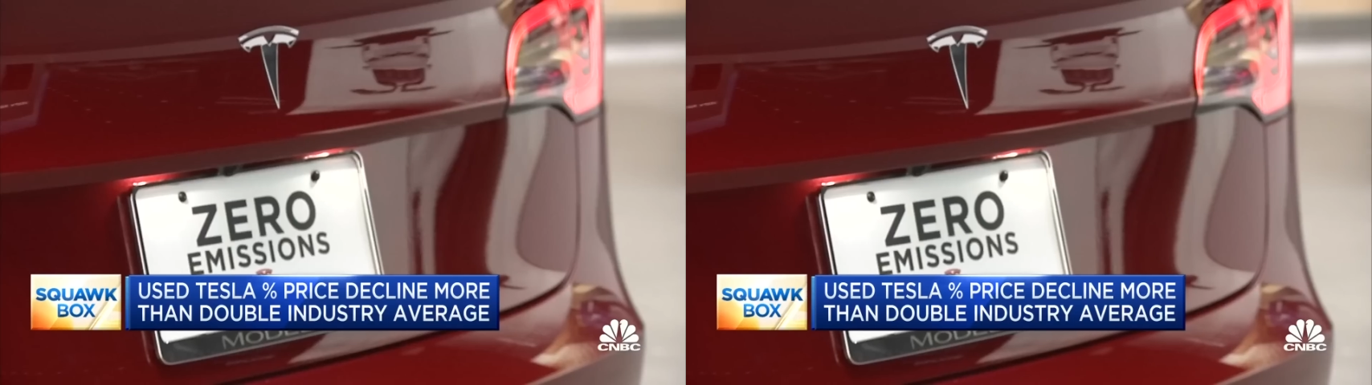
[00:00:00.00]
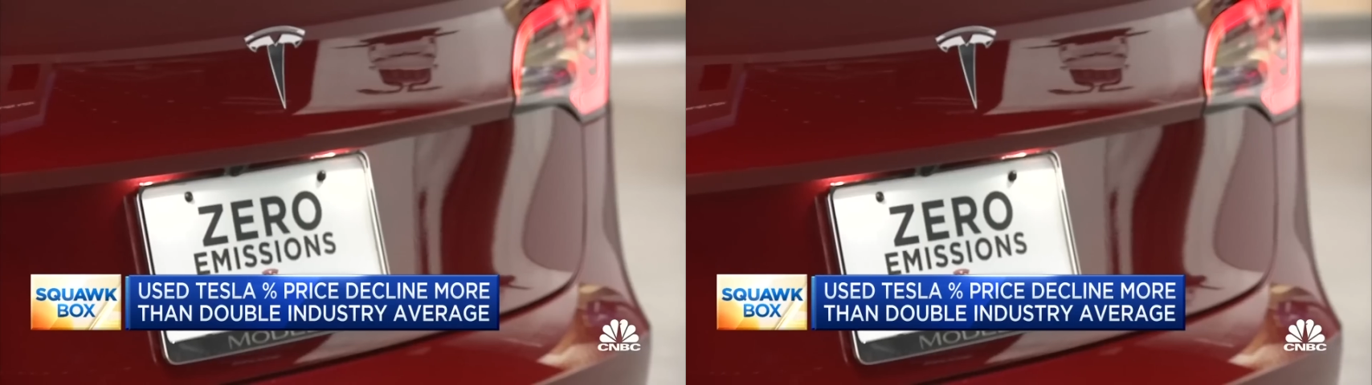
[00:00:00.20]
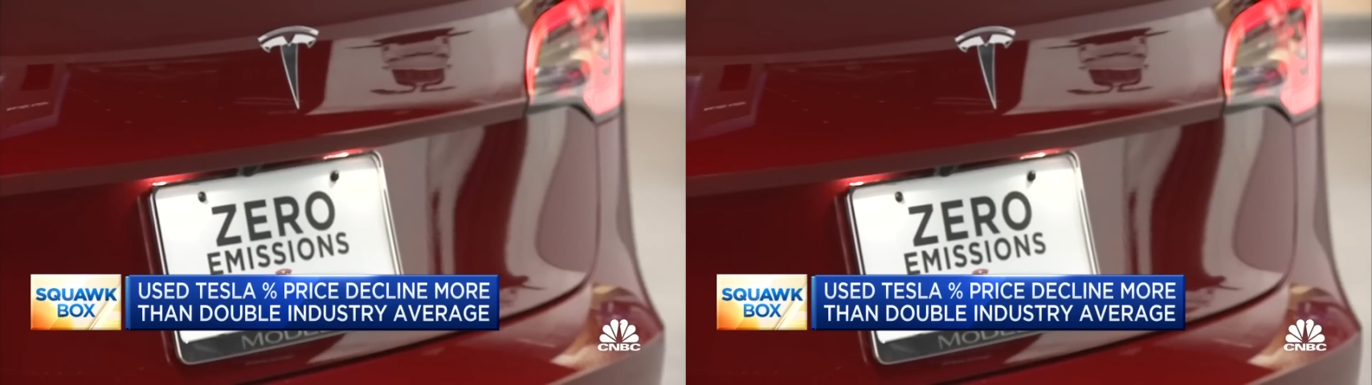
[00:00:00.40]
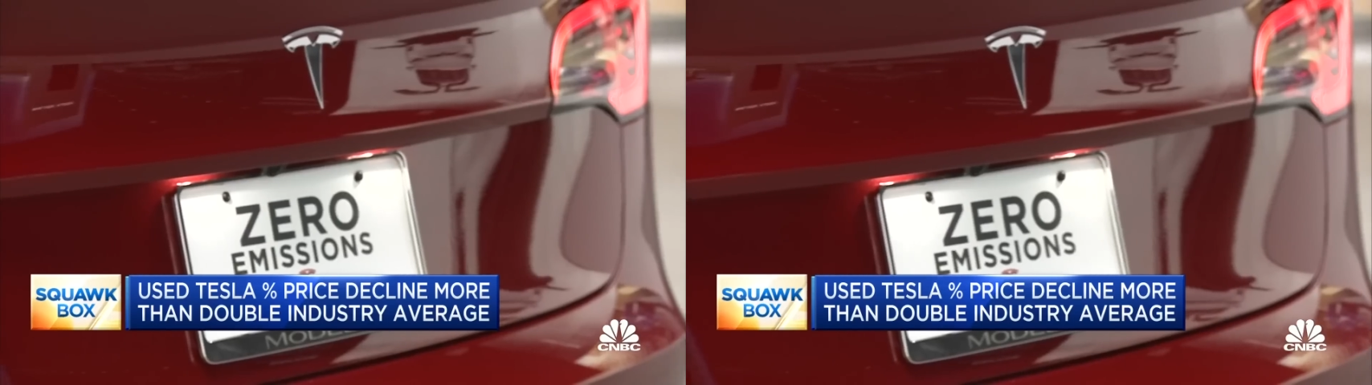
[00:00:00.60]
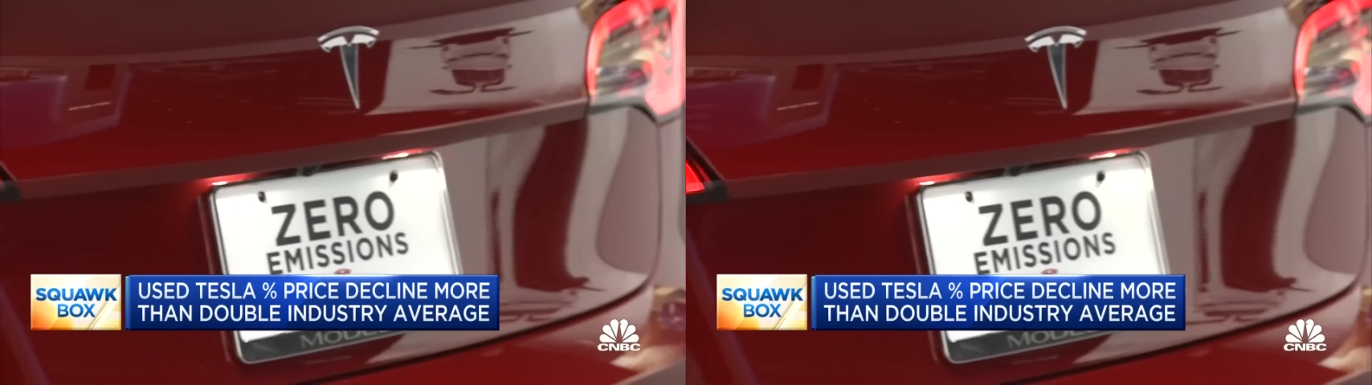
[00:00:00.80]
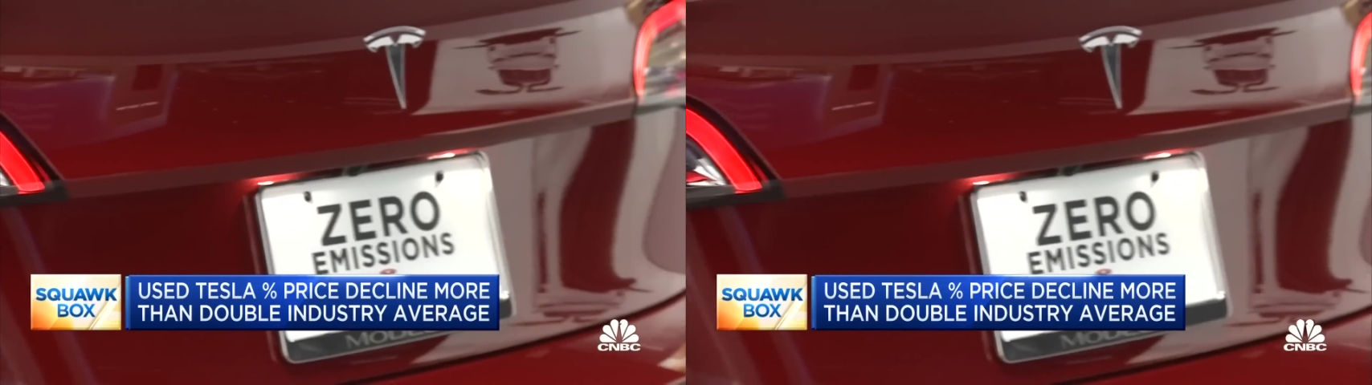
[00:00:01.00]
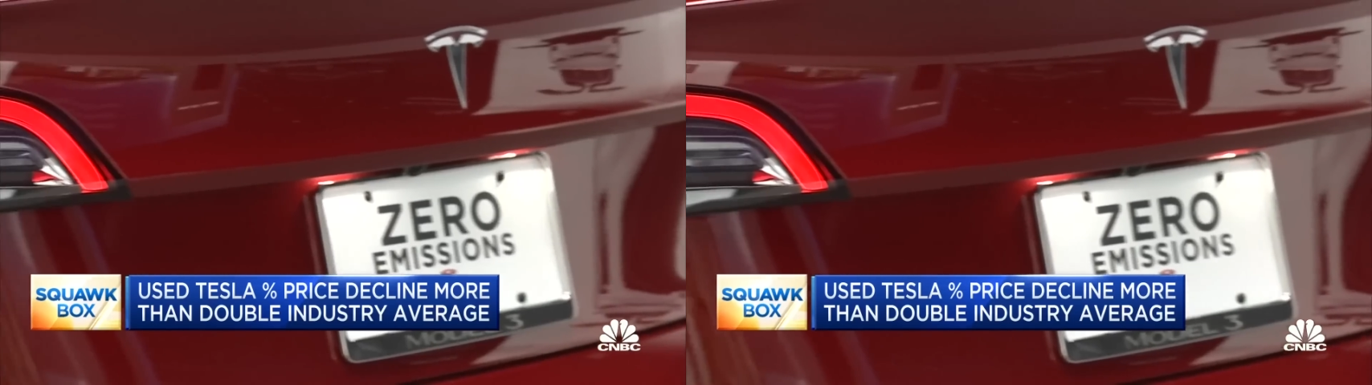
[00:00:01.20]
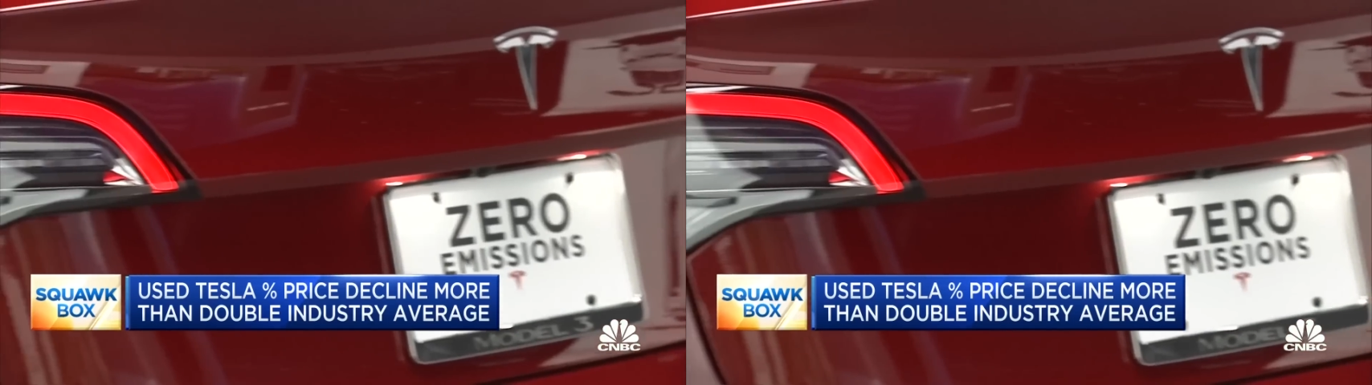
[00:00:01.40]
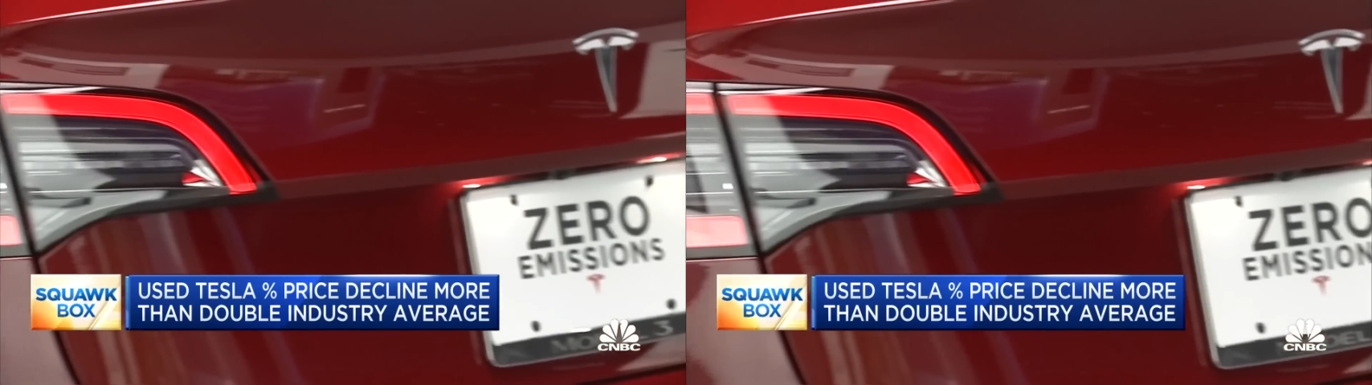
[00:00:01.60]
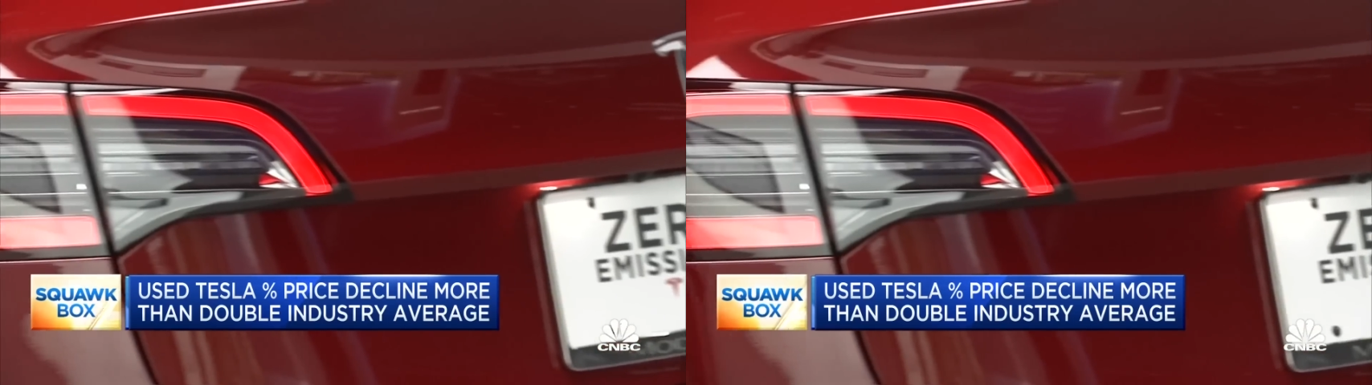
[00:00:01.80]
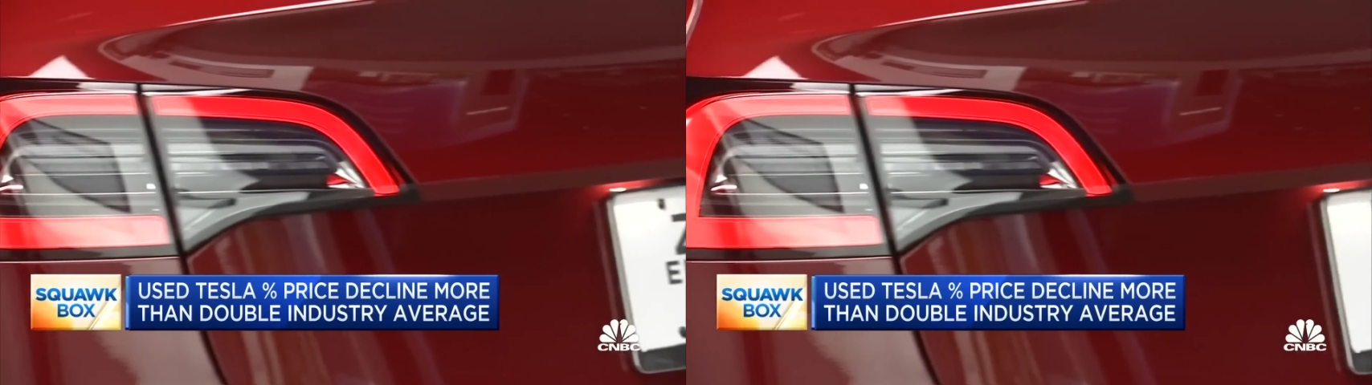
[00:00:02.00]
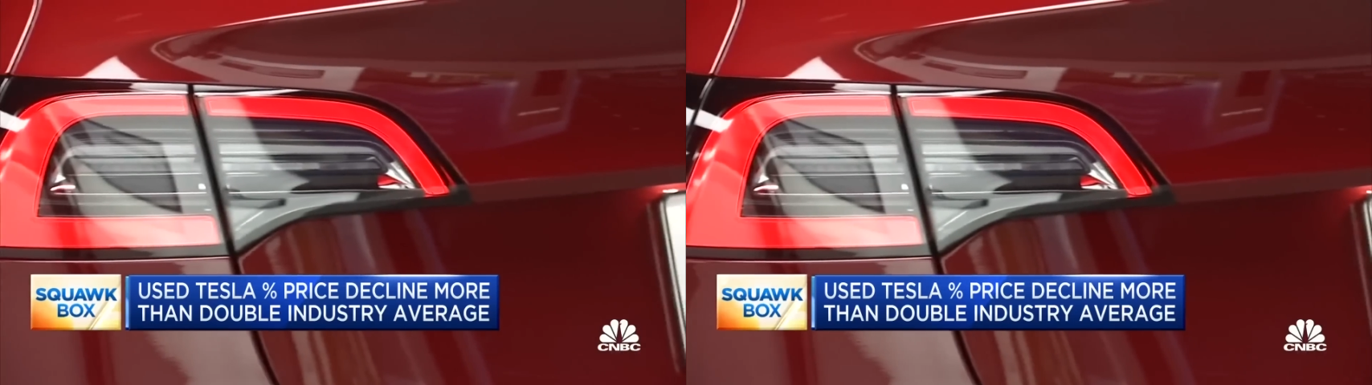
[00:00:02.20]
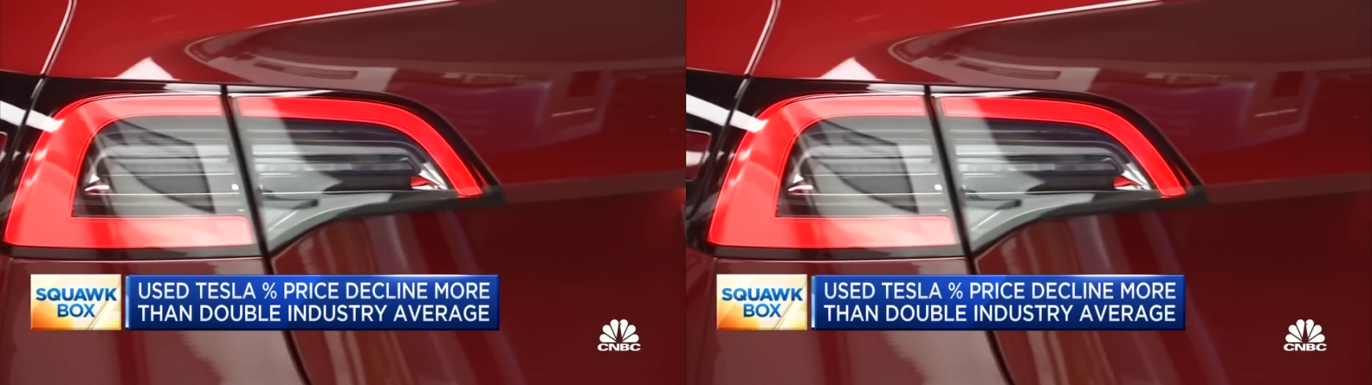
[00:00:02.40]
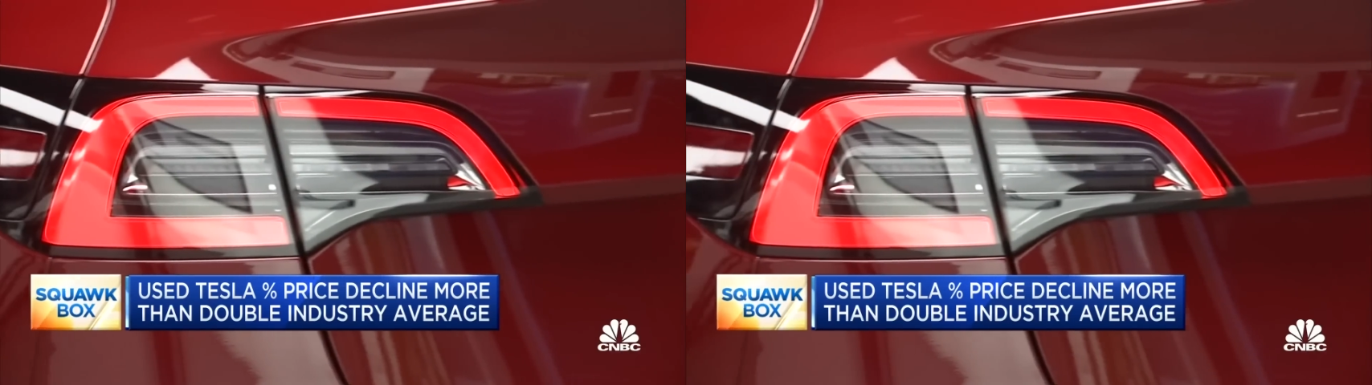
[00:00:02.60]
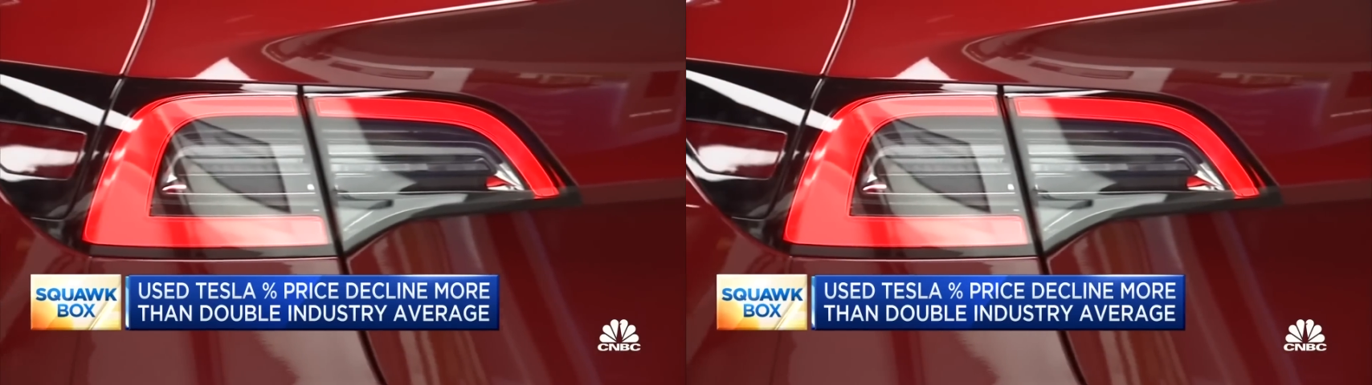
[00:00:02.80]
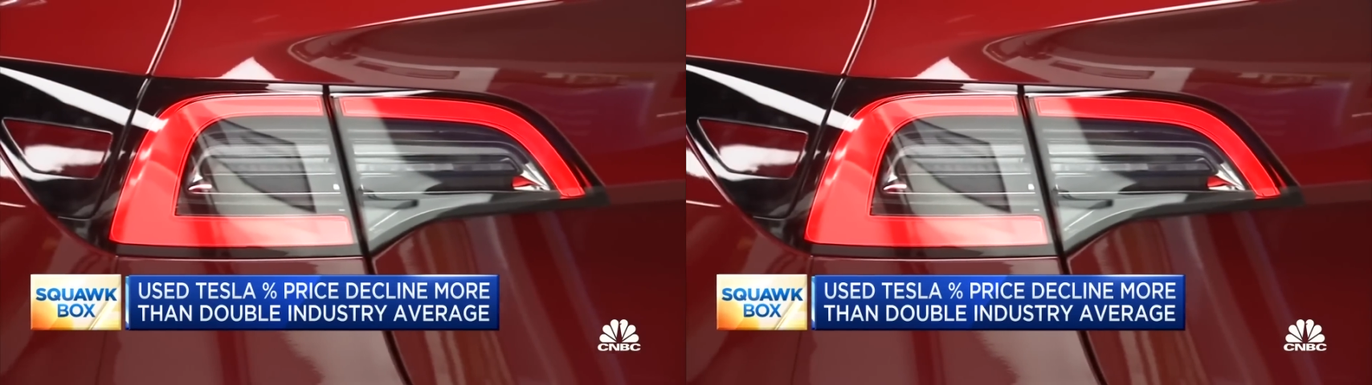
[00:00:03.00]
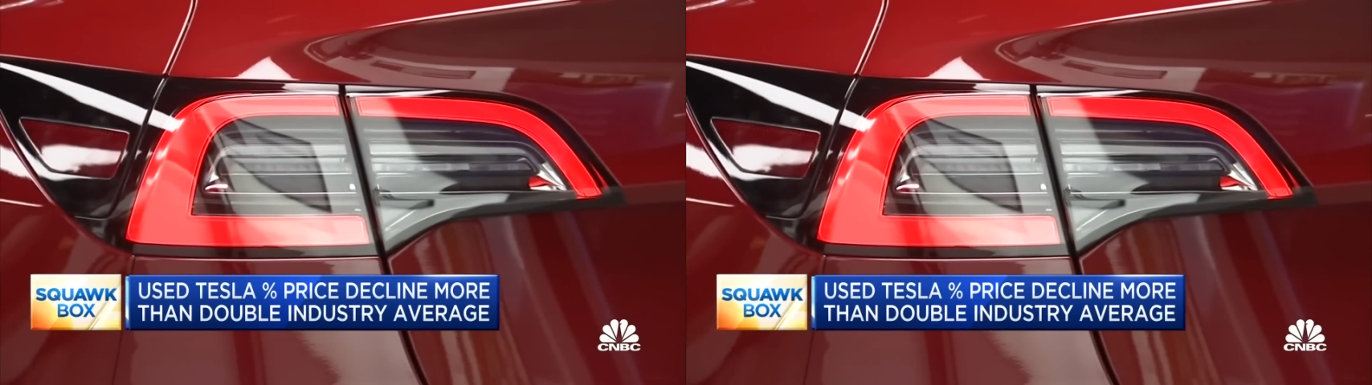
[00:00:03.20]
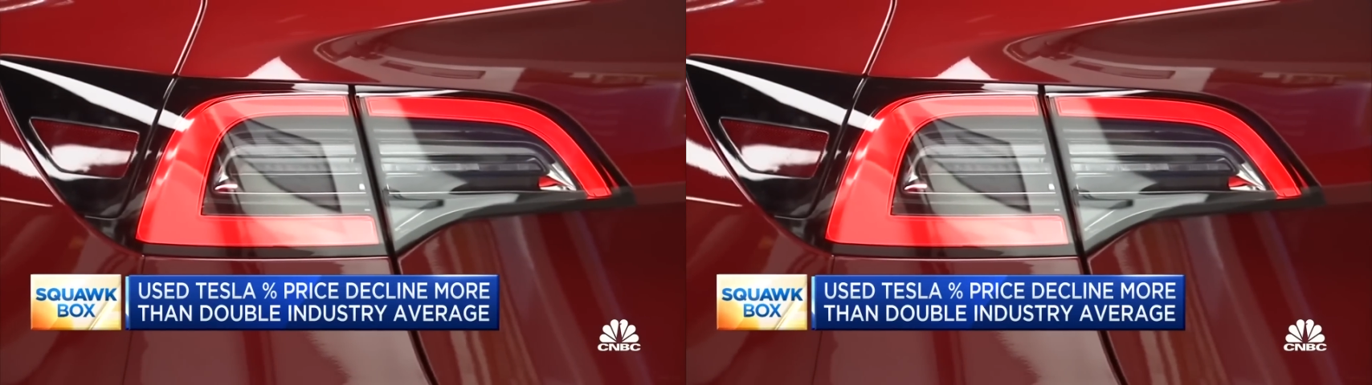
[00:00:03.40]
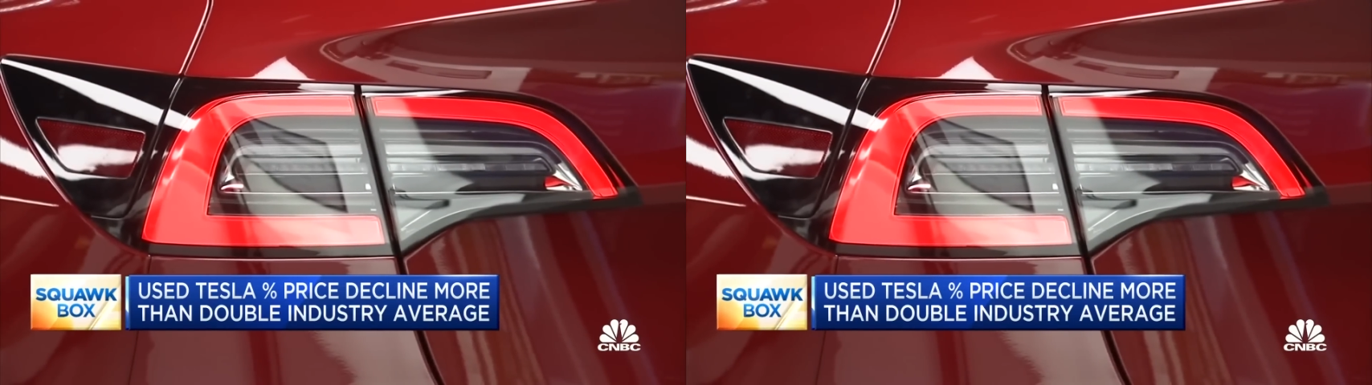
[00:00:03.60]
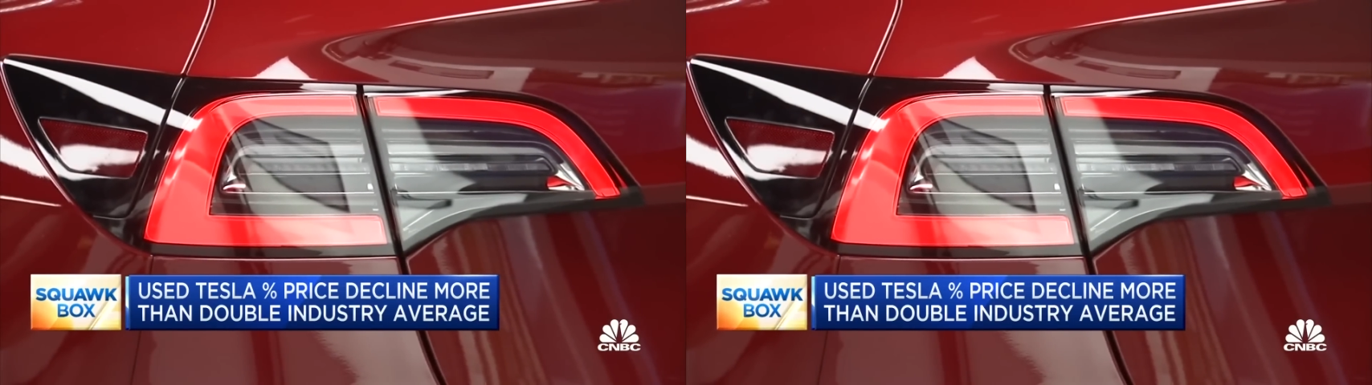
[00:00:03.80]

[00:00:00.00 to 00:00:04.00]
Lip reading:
No face is visible, so there are no lips to read.